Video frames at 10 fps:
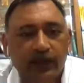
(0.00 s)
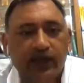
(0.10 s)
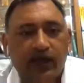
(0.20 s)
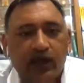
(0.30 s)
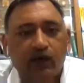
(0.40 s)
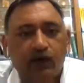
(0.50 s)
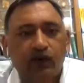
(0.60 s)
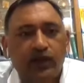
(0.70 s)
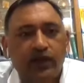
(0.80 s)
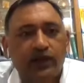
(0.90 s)

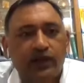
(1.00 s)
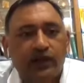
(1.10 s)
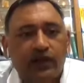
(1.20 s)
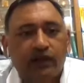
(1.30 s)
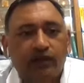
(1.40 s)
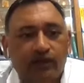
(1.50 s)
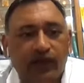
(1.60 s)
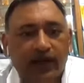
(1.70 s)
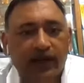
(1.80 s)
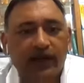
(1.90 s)
how they
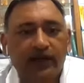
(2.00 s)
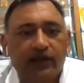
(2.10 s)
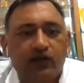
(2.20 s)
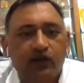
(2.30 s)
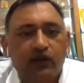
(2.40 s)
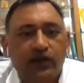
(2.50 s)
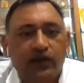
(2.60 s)
plan to